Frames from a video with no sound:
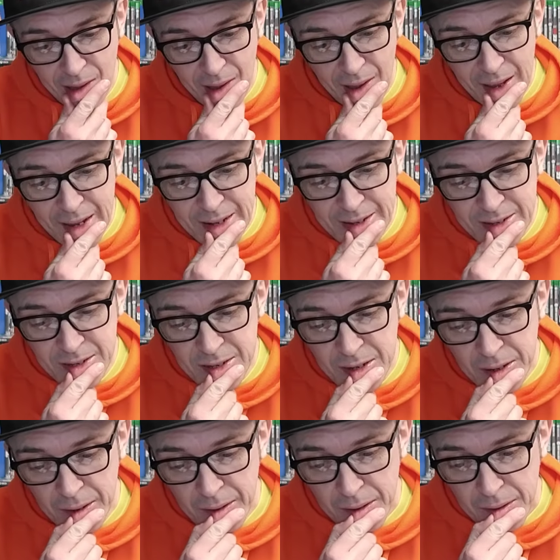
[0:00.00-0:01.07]
And
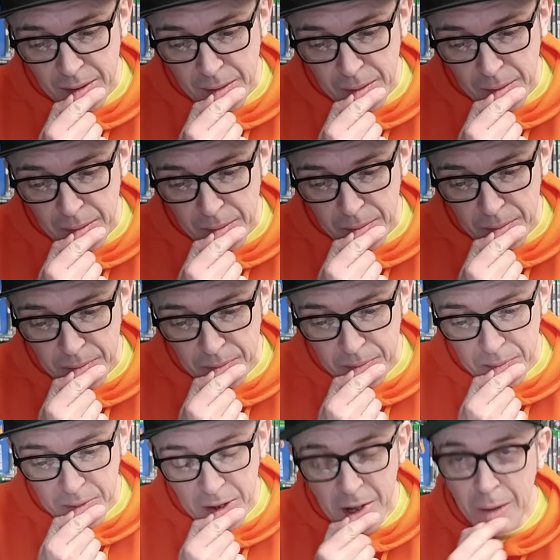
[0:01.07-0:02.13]

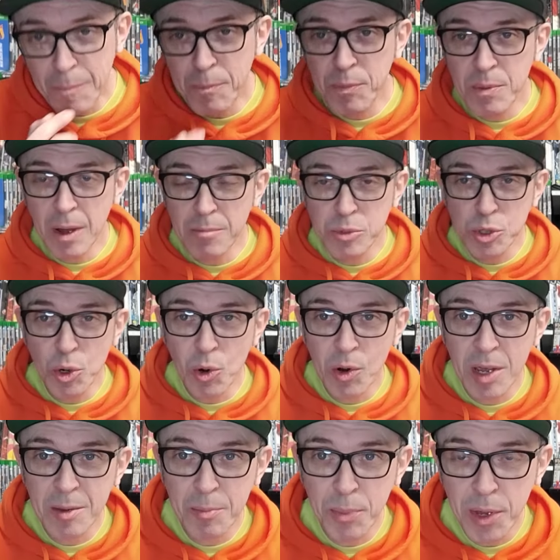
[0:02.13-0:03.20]
I'm
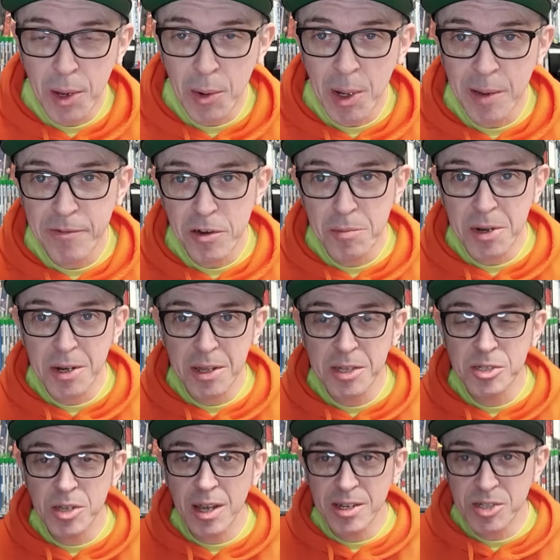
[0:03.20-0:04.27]
talking purely from an
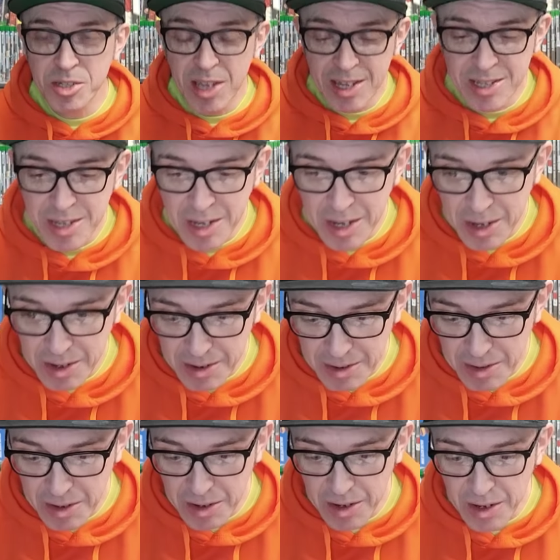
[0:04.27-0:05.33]
aesthetic
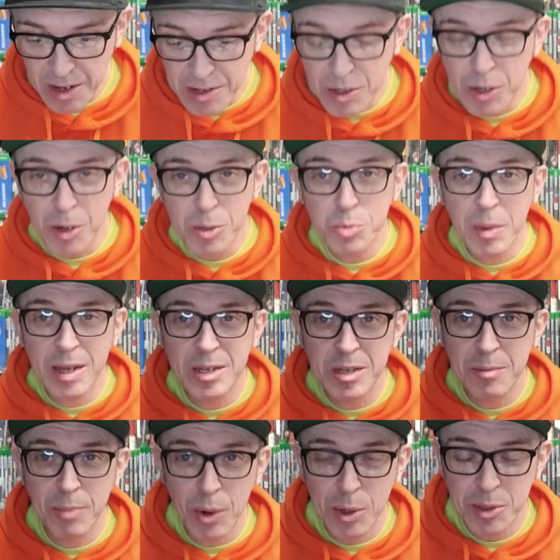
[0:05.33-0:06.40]
and
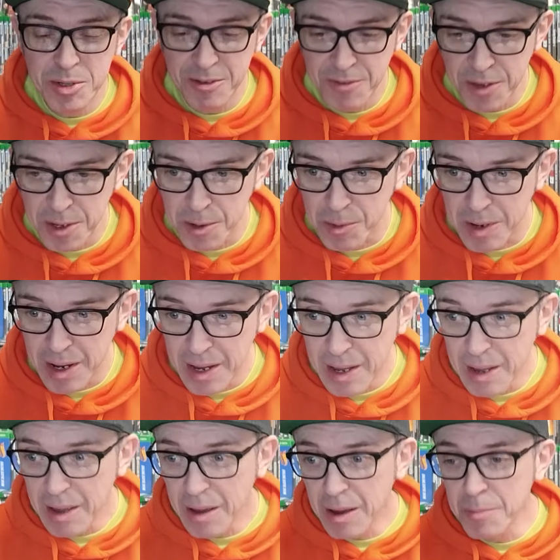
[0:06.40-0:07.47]
cosmetic point of view.
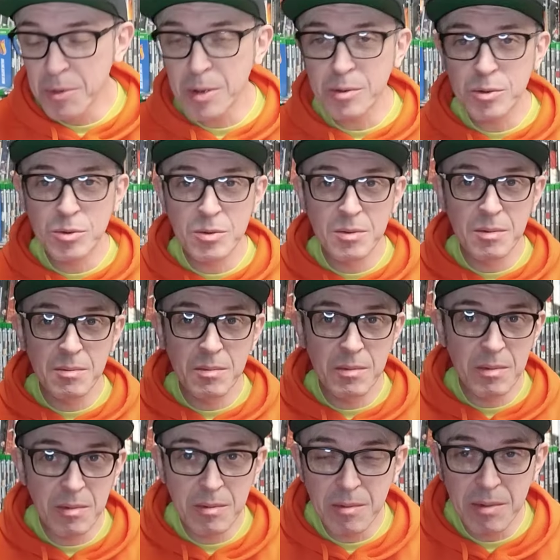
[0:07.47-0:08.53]
I'm not,
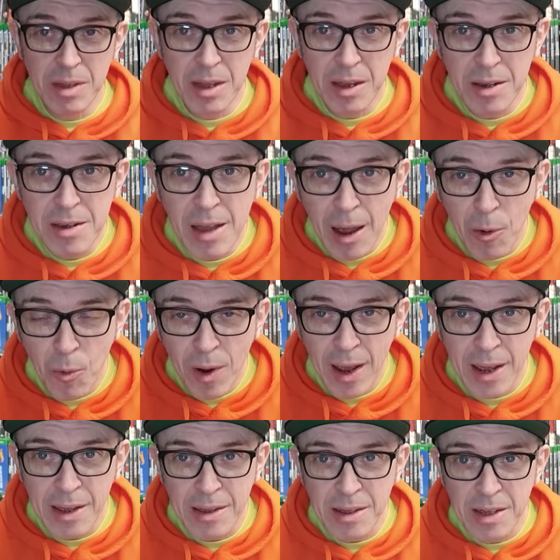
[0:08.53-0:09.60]
in no
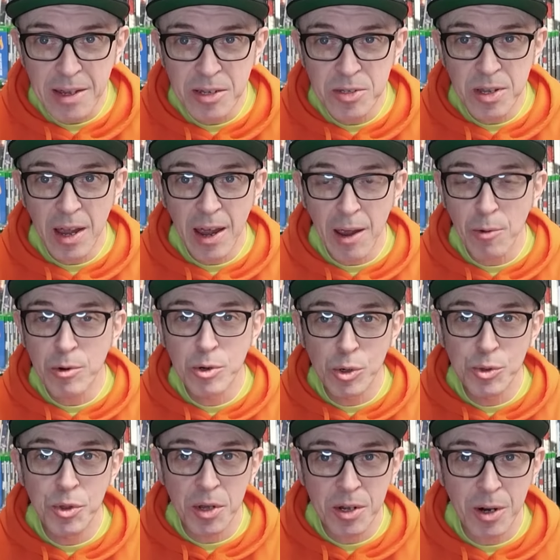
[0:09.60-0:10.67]
way is how
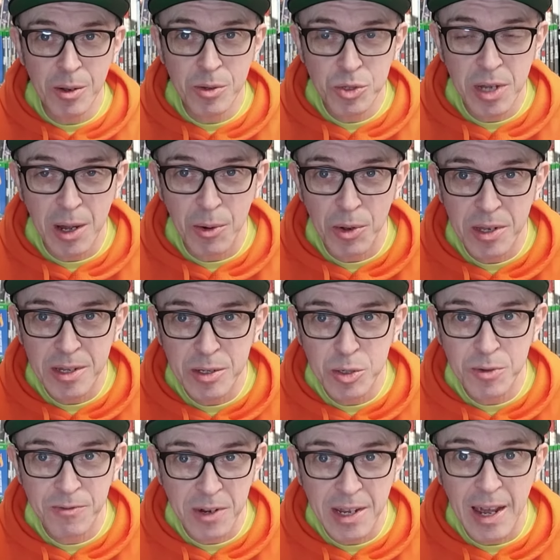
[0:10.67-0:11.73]
good the console
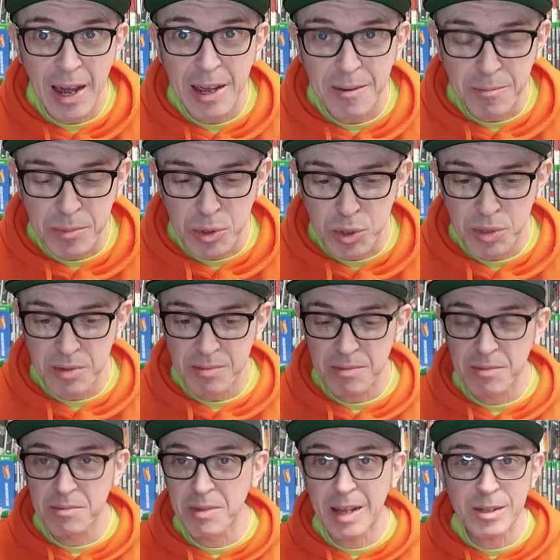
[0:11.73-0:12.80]
is for games.
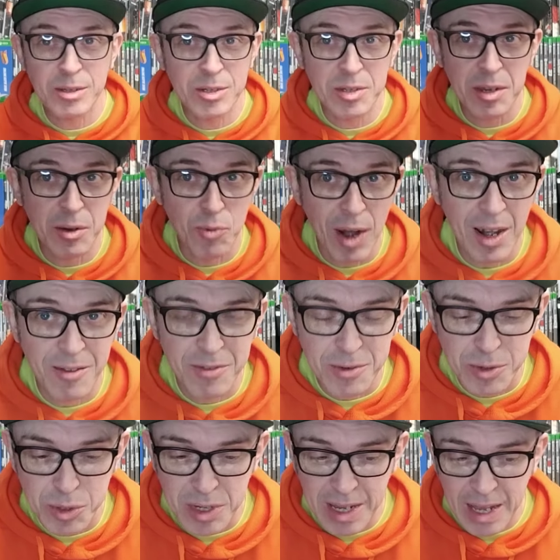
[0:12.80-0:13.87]
That's
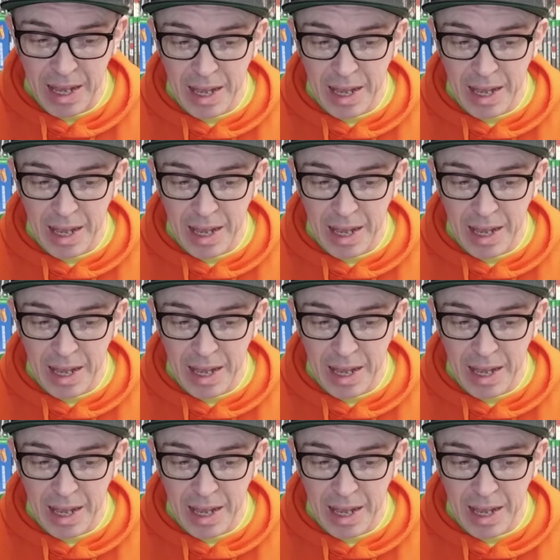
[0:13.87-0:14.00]
irrelevant.